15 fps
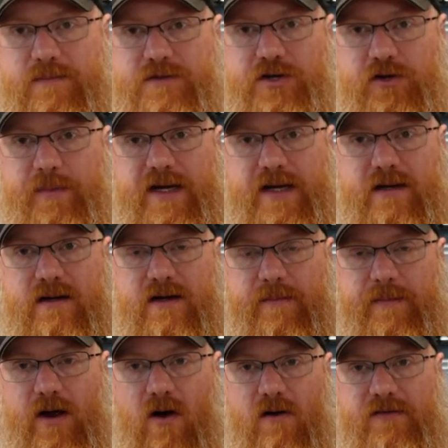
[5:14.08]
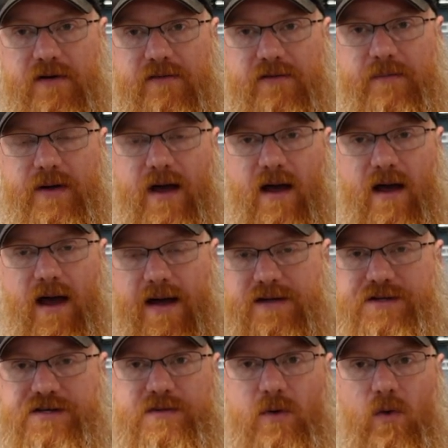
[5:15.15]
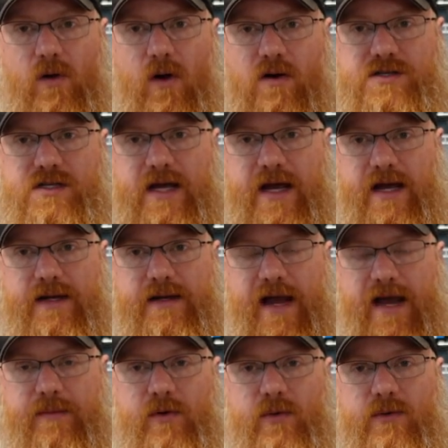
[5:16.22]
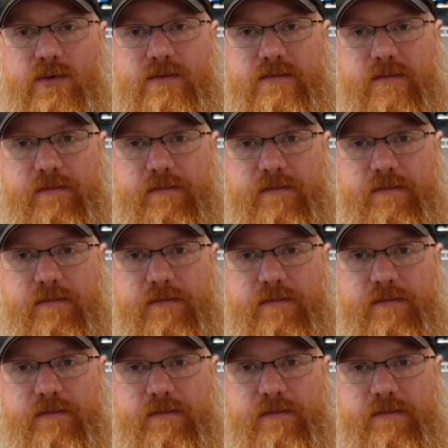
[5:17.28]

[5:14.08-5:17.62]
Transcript: tubing coming off of them, I took some old RCA cable